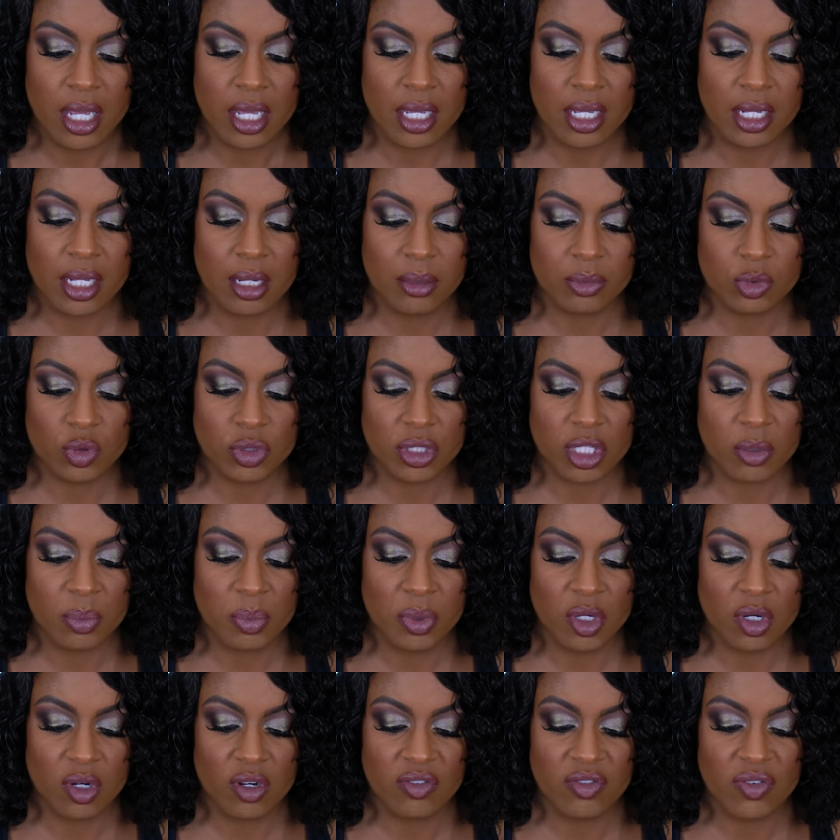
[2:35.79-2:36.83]
It comes with their
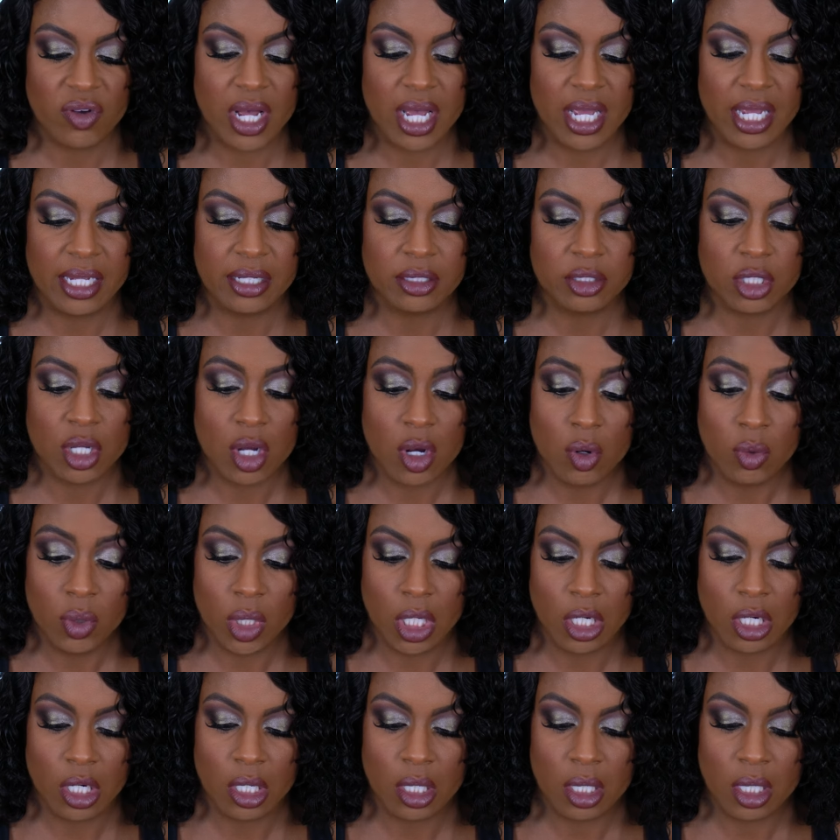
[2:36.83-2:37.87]
purifying
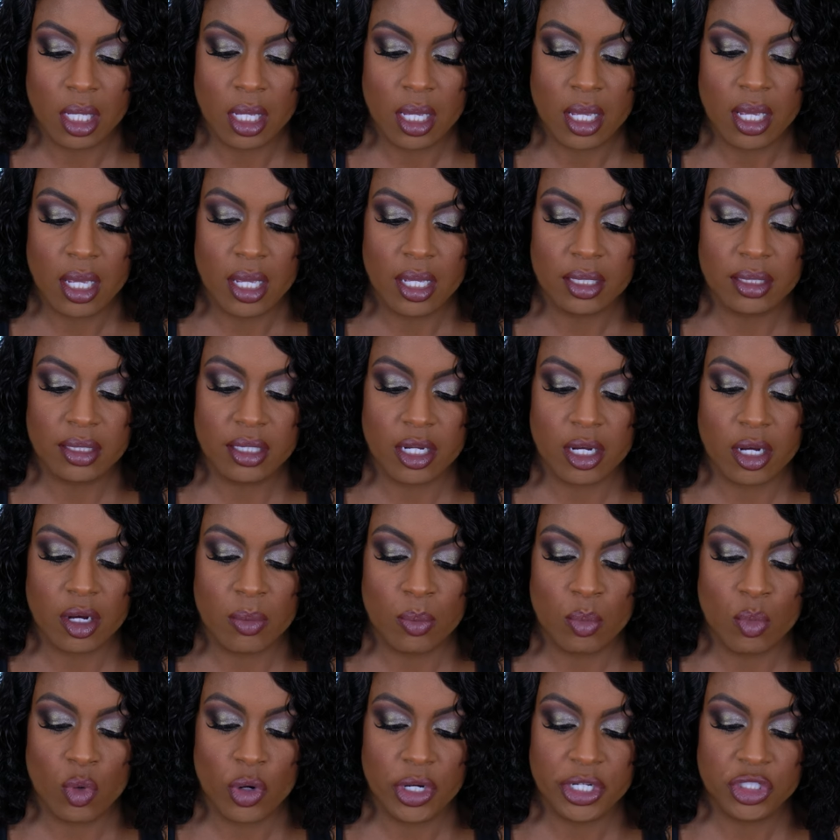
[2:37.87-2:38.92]
toner, their
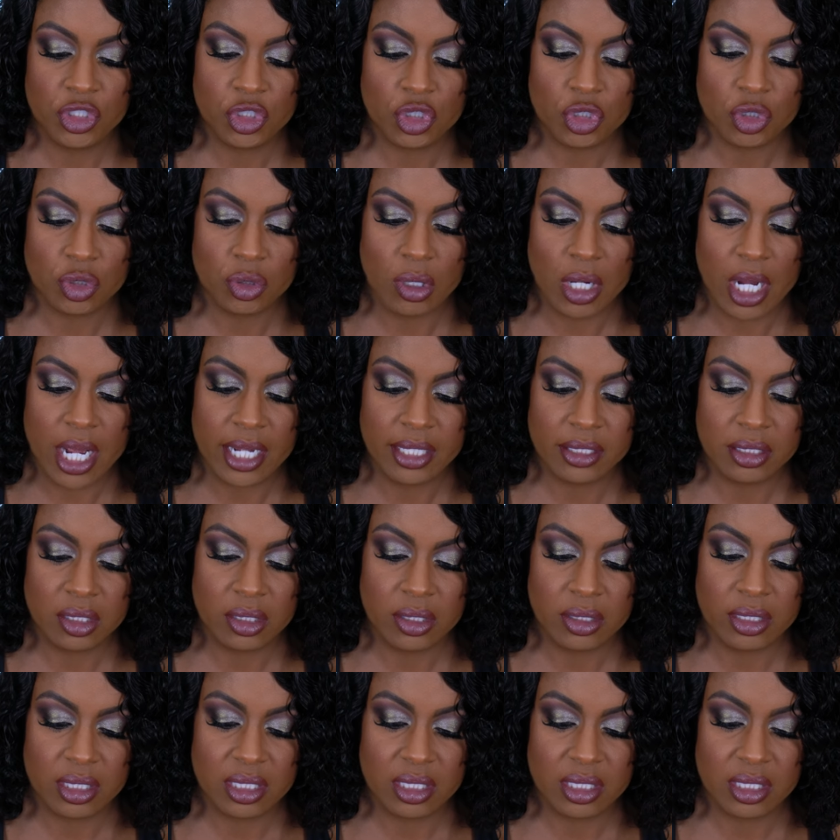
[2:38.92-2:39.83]
moisturizer.